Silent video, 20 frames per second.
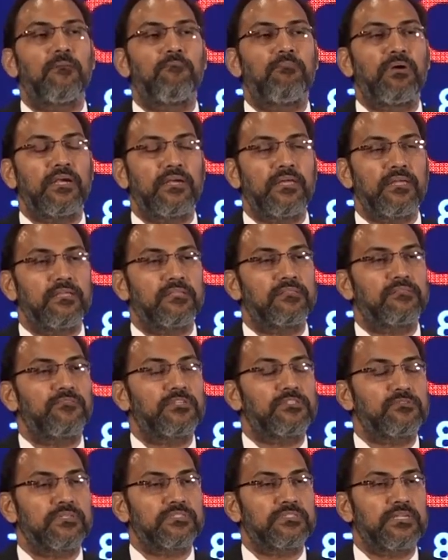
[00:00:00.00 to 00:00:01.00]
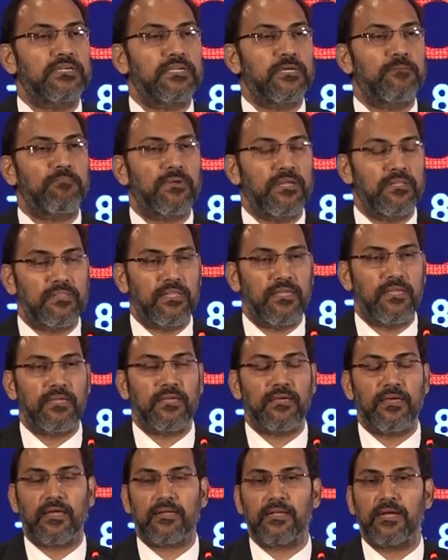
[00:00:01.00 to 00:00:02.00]
building which was set up in
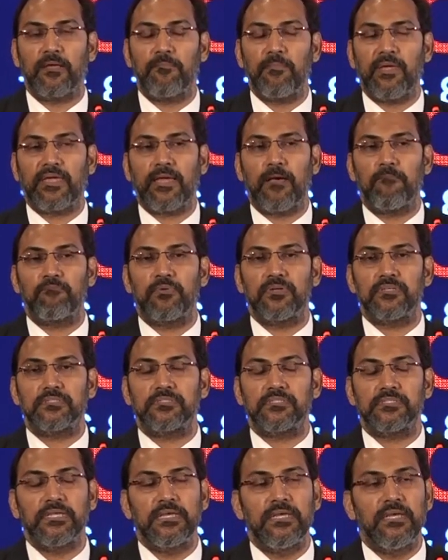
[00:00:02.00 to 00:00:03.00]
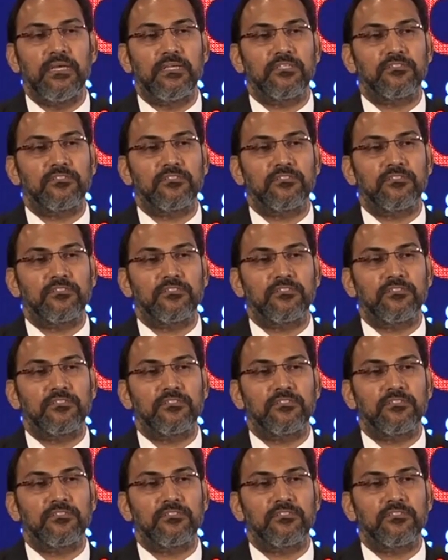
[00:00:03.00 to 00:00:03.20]
the academy campus.